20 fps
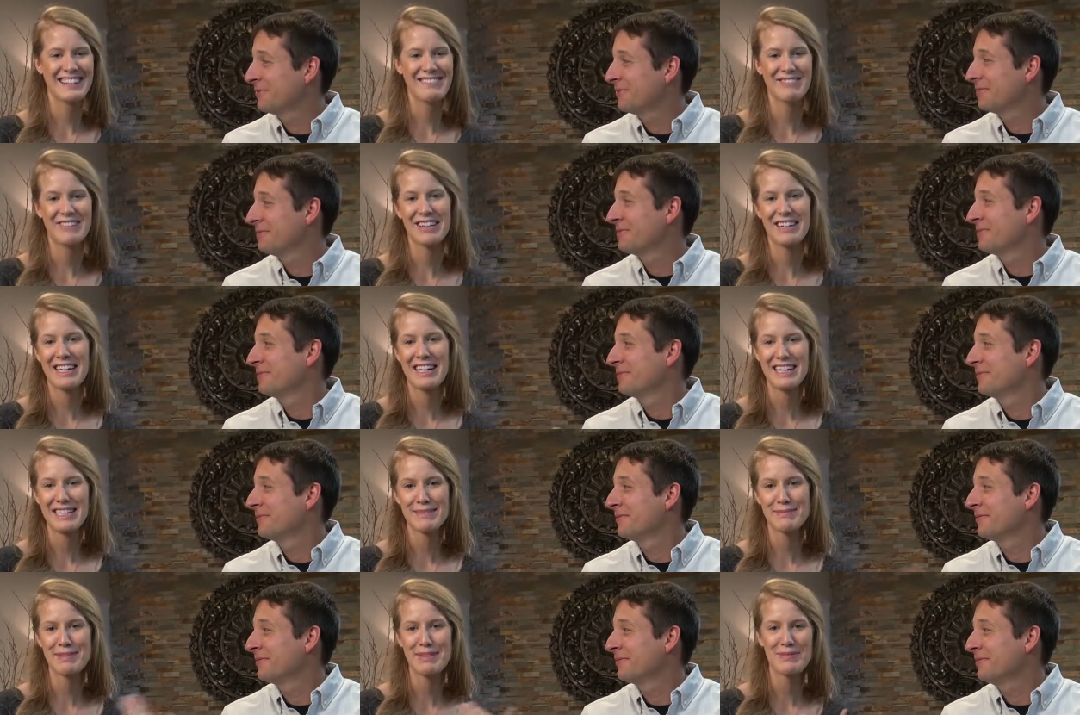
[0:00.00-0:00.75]
Speaker 1: We're a
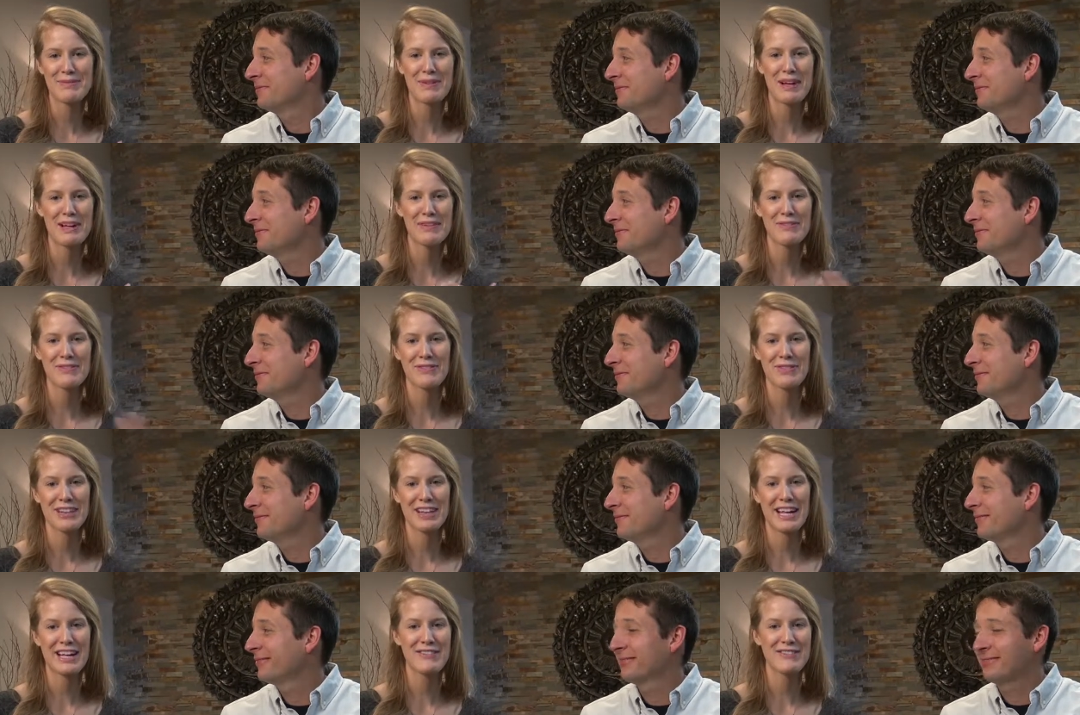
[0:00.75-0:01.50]
husband and wife
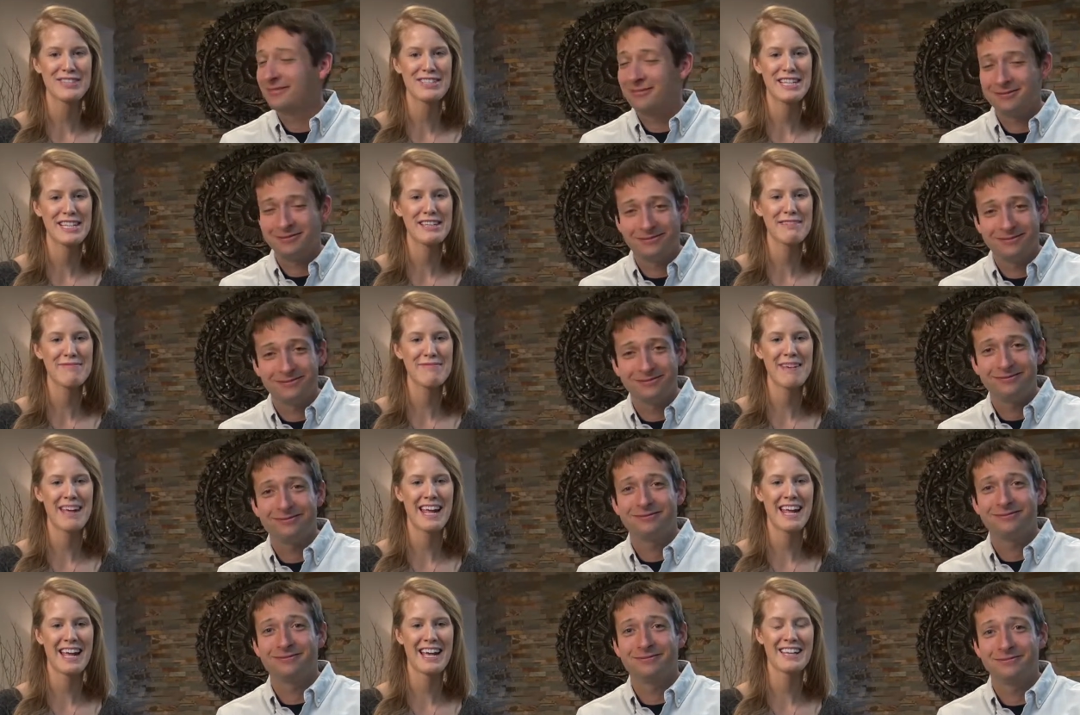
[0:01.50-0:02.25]
for life
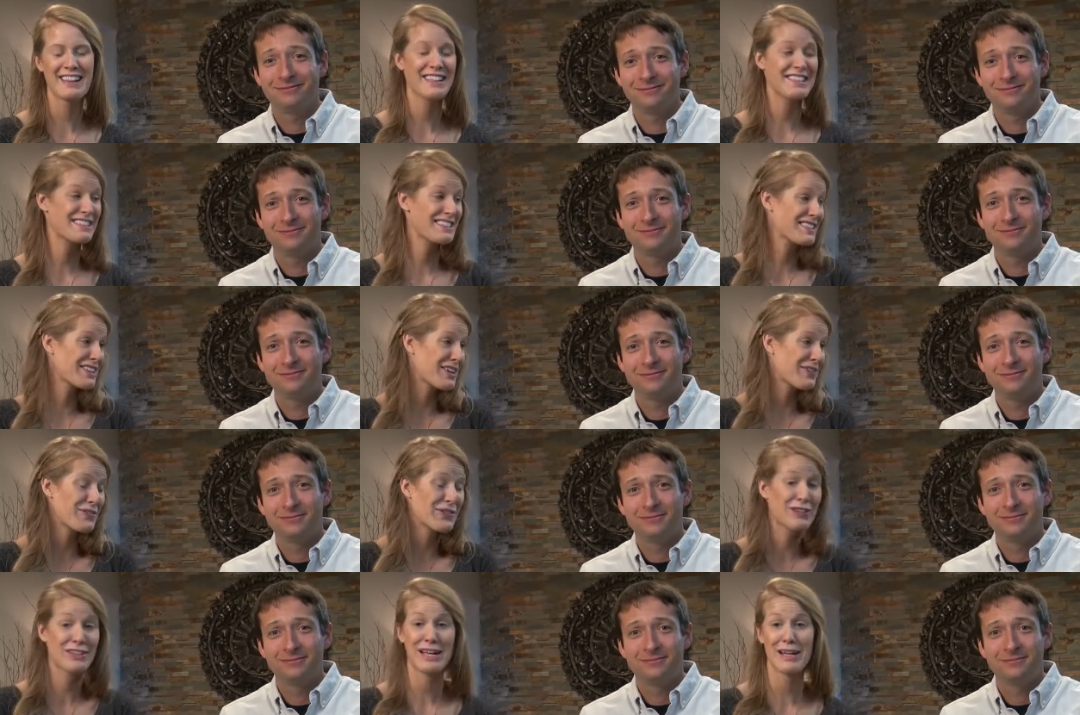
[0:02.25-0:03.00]
team, and this is our
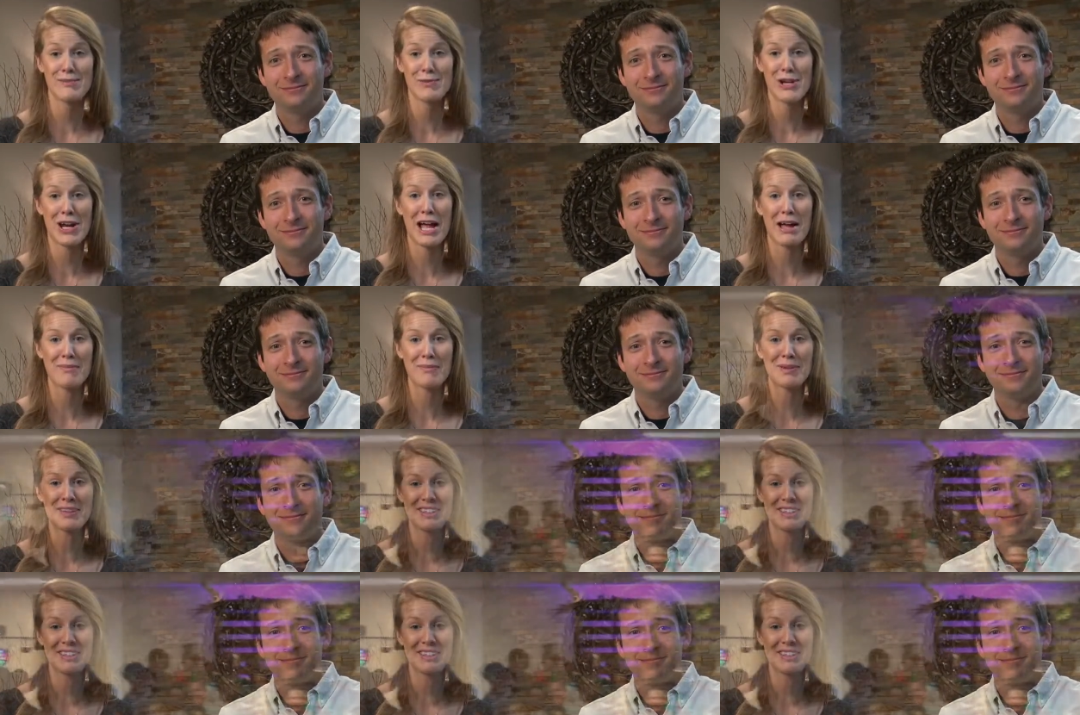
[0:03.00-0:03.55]
full time job.